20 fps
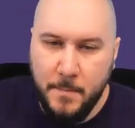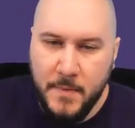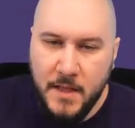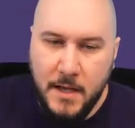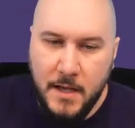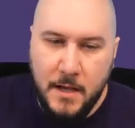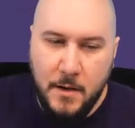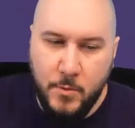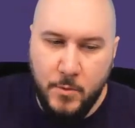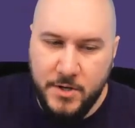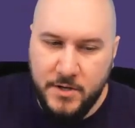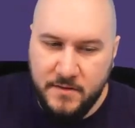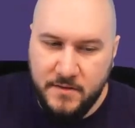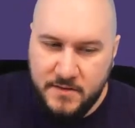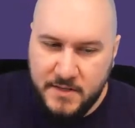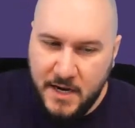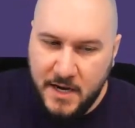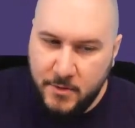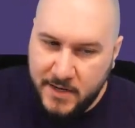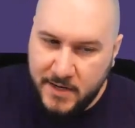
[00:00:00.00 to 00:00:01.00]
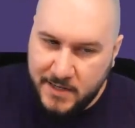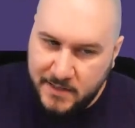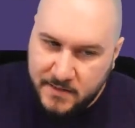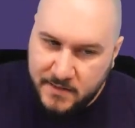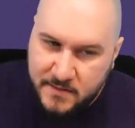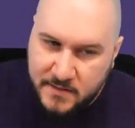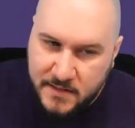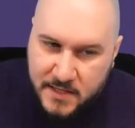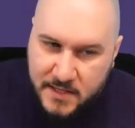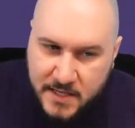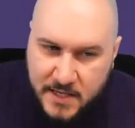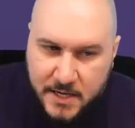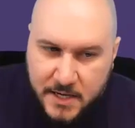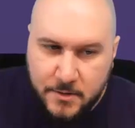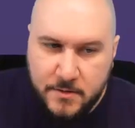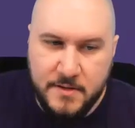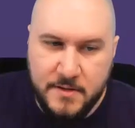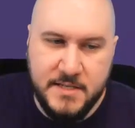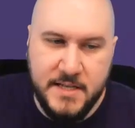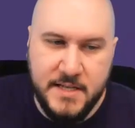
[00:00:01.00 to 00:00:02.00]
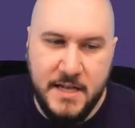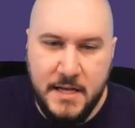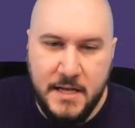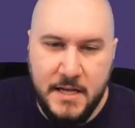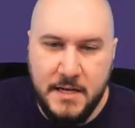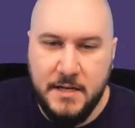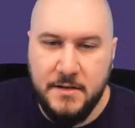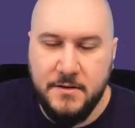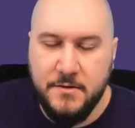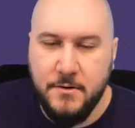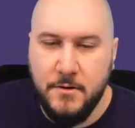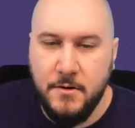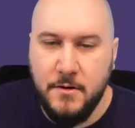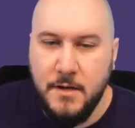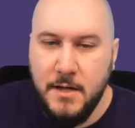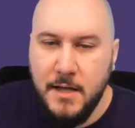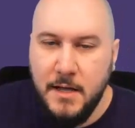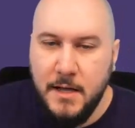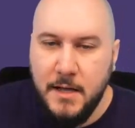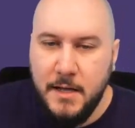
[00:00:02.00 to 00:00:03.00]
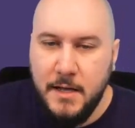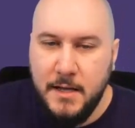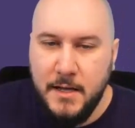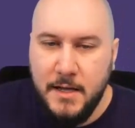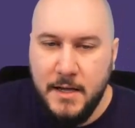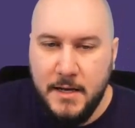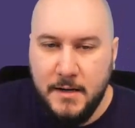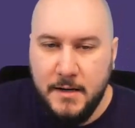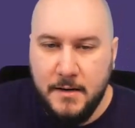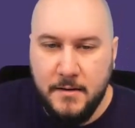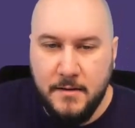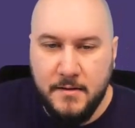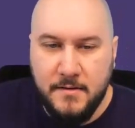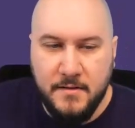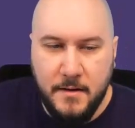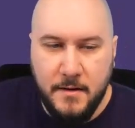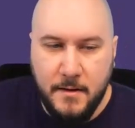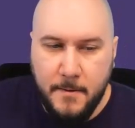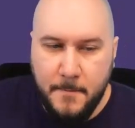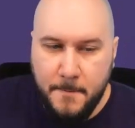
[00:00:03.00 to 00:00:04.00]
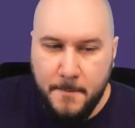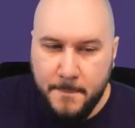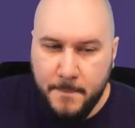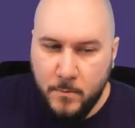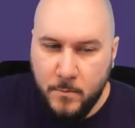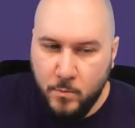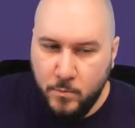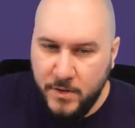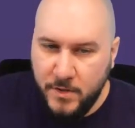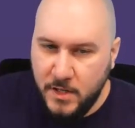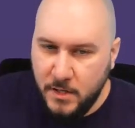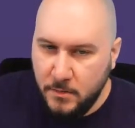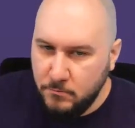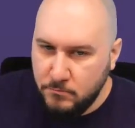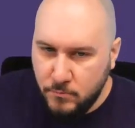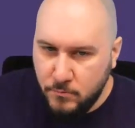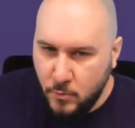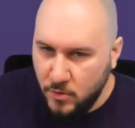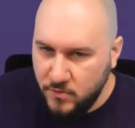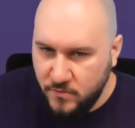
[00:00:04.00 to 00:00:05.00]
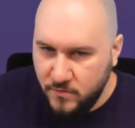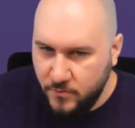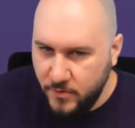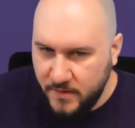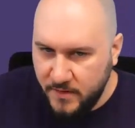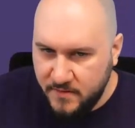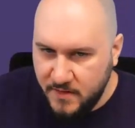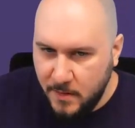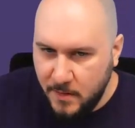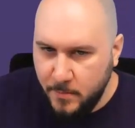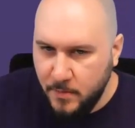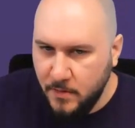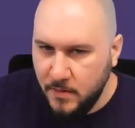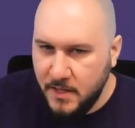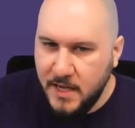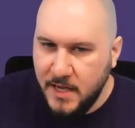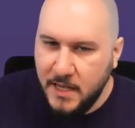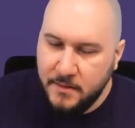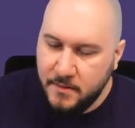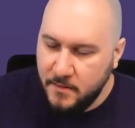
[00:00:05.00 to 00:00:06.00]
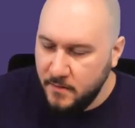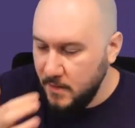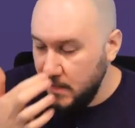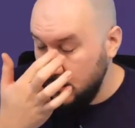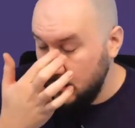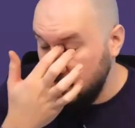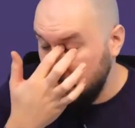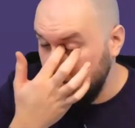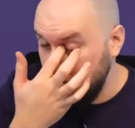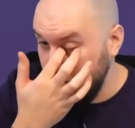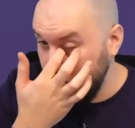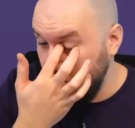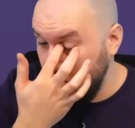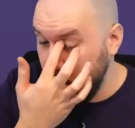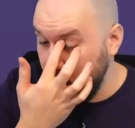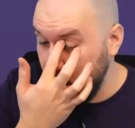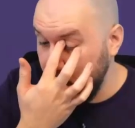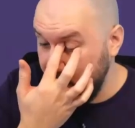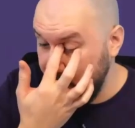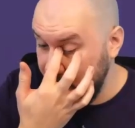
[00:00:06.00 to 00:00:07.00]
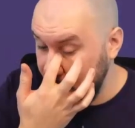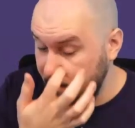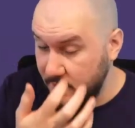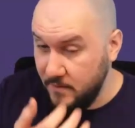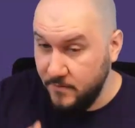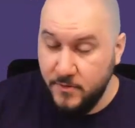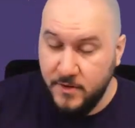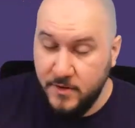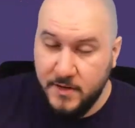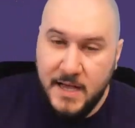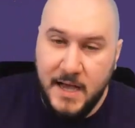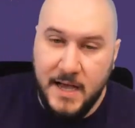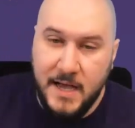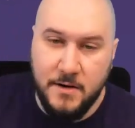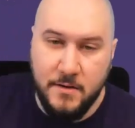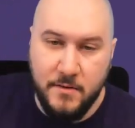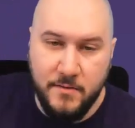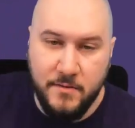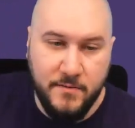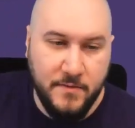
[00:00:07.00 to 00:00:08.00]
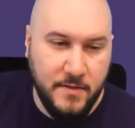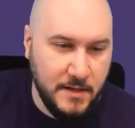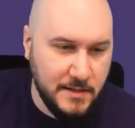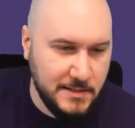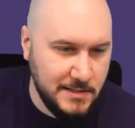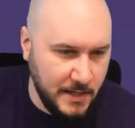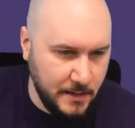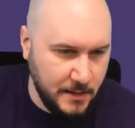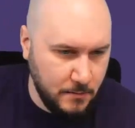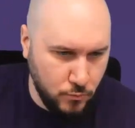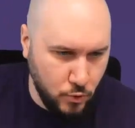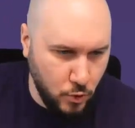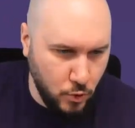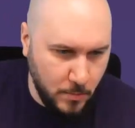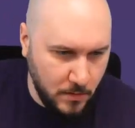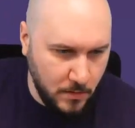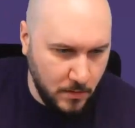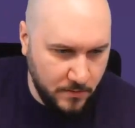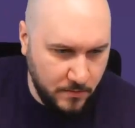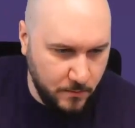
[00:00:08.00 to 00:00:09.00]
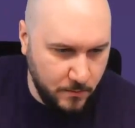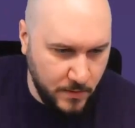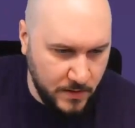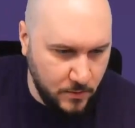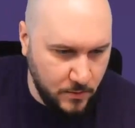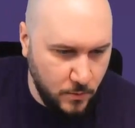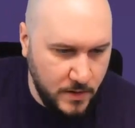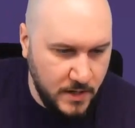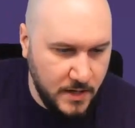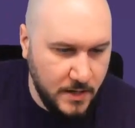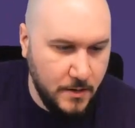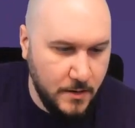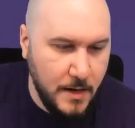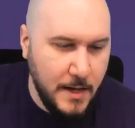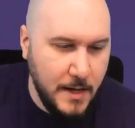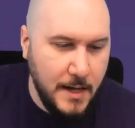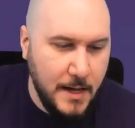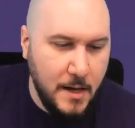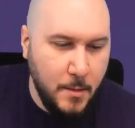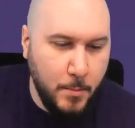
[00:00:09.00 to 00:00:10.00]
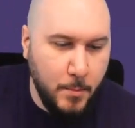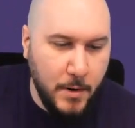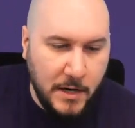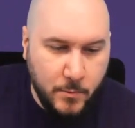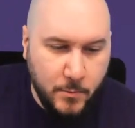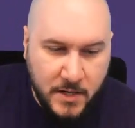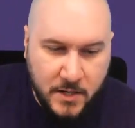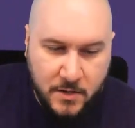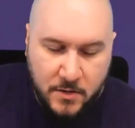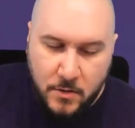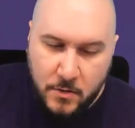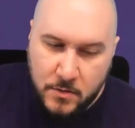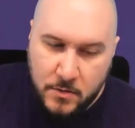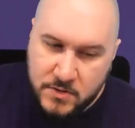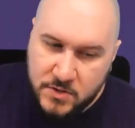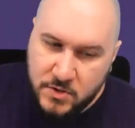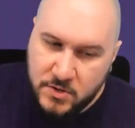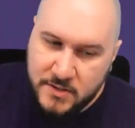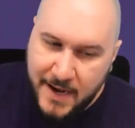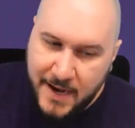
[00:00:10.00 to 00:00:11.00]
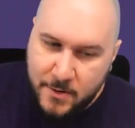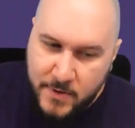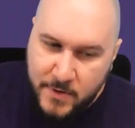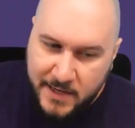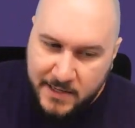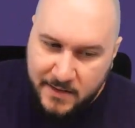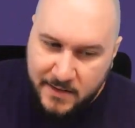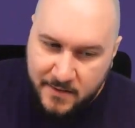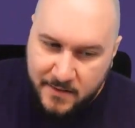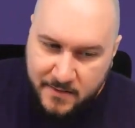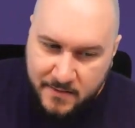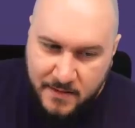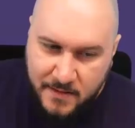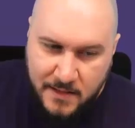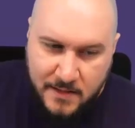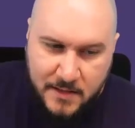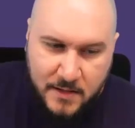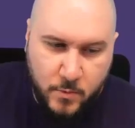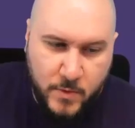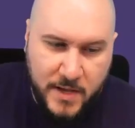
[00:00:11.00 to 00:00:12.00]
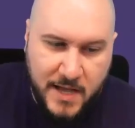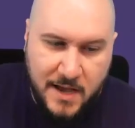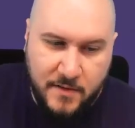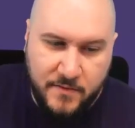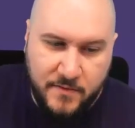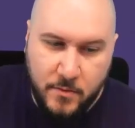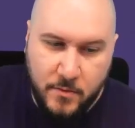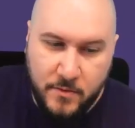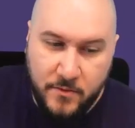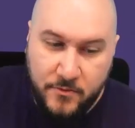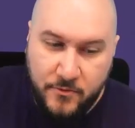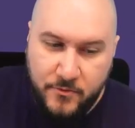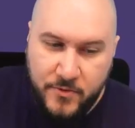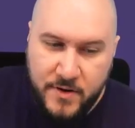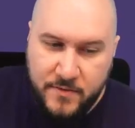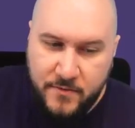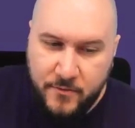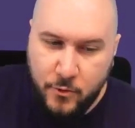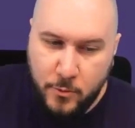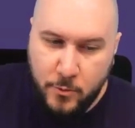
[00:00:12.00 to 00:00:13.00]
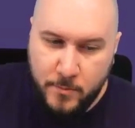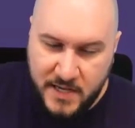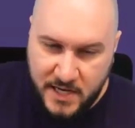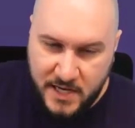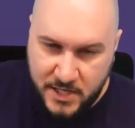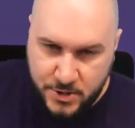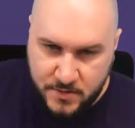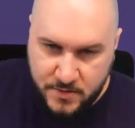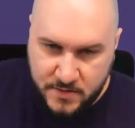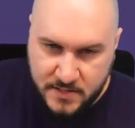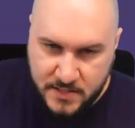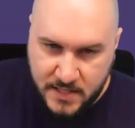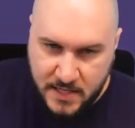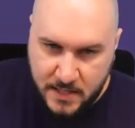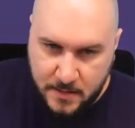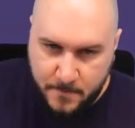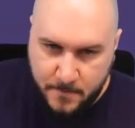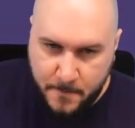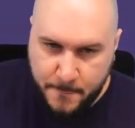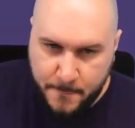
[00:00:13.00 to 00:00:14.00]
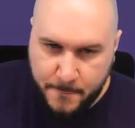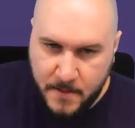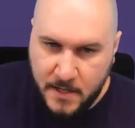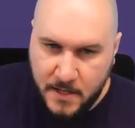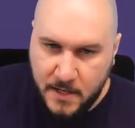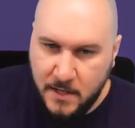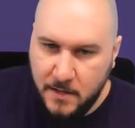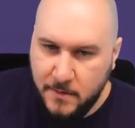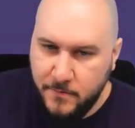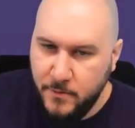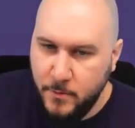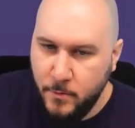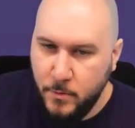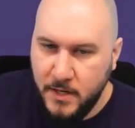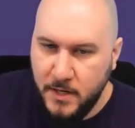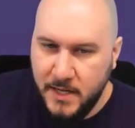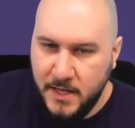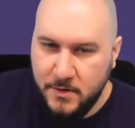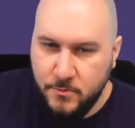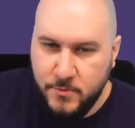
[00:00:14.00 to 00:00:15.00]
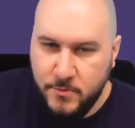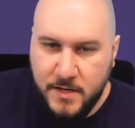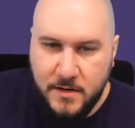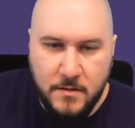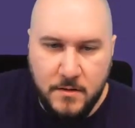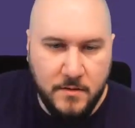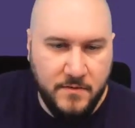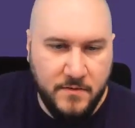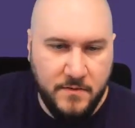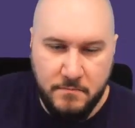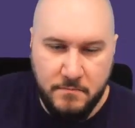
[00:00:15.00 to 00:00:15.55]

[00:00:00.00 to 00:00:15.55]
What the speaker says: what you can directly see here, the scan editor. And we can also, for example, cut and work with different kind of things like normal we do here. But we can also directly see that we have our freeform denture scan. Yeah, if we want to get rid of